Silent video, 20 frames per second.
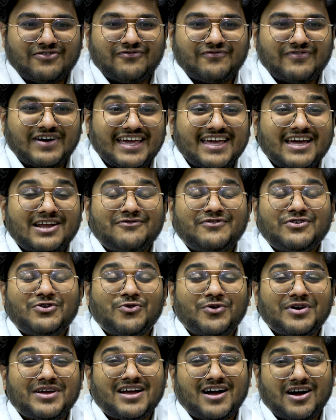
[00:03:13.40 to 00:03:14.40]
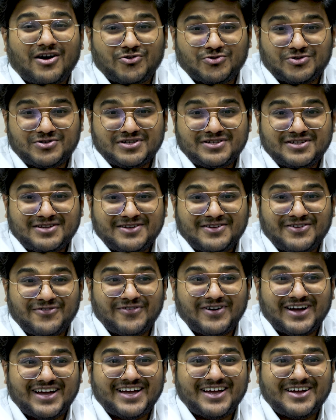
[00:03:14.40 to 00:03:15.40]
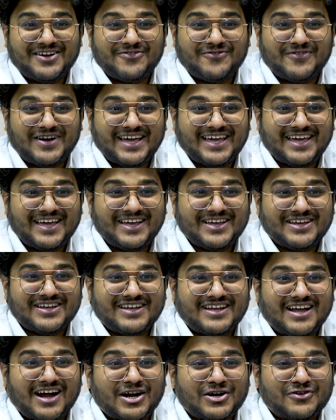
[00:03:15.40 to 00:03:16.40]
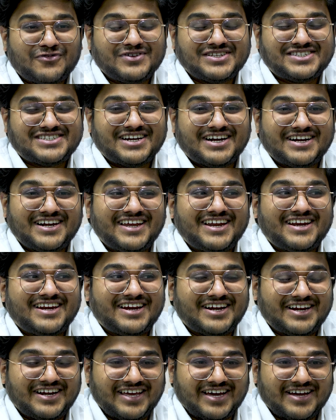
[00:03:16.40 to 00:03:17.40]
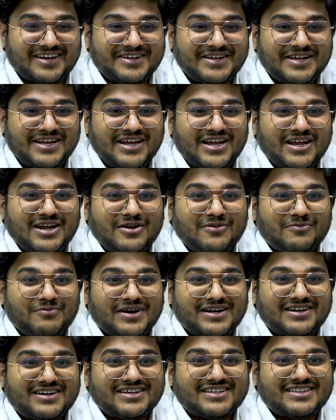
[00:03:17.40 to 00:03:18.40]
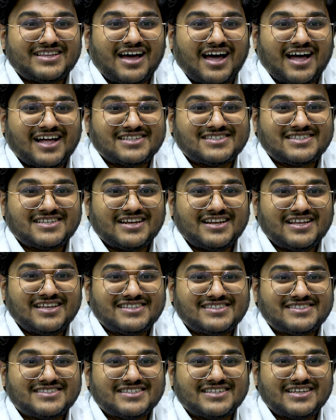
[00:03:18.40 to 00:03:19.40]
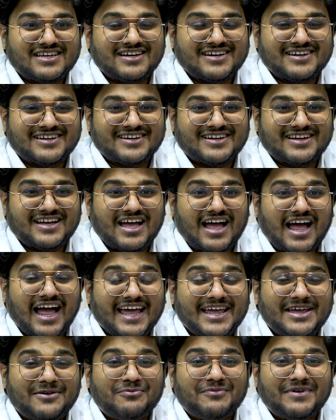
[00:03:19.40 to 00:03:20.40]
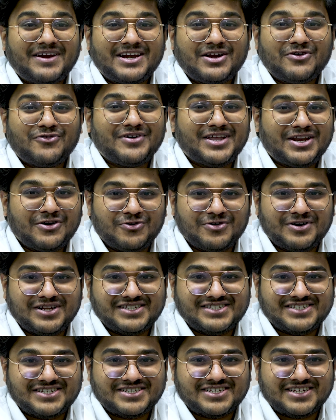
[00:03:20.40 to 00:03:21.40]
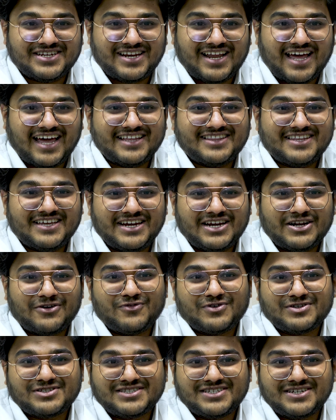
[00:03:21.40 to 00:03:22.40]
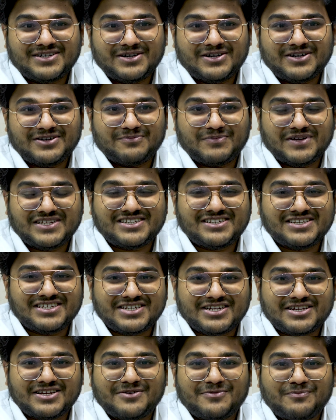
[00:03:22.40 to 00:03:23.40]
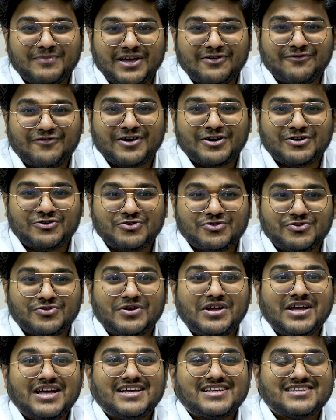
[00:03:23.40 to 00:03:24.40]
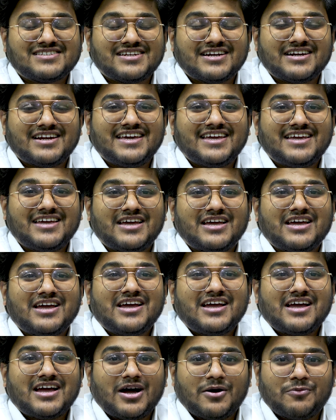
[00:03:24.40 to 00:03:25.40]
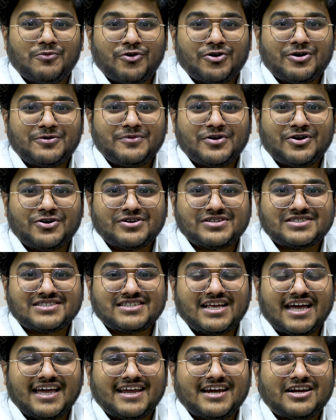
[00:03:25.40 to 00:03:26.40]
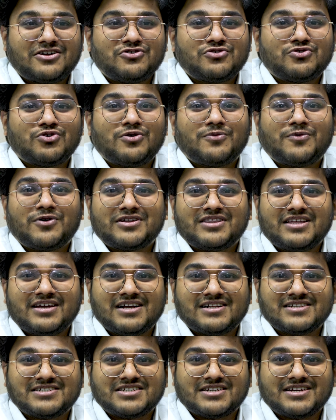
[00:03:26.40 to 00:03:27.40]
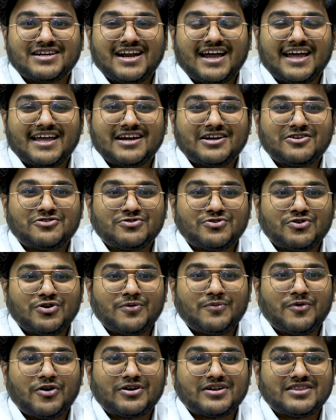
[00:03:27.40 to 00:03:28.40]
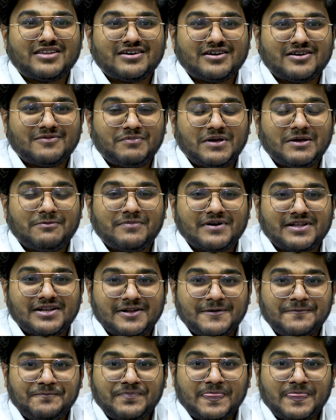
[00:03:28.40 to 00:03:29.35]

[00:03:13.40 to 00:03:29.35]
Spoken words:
why are we going out? Why can't we study in India? But the answer is I made a very good decision. I think it was the best decision by far to study abroad, because I get to know about the culture, I get to know about the people,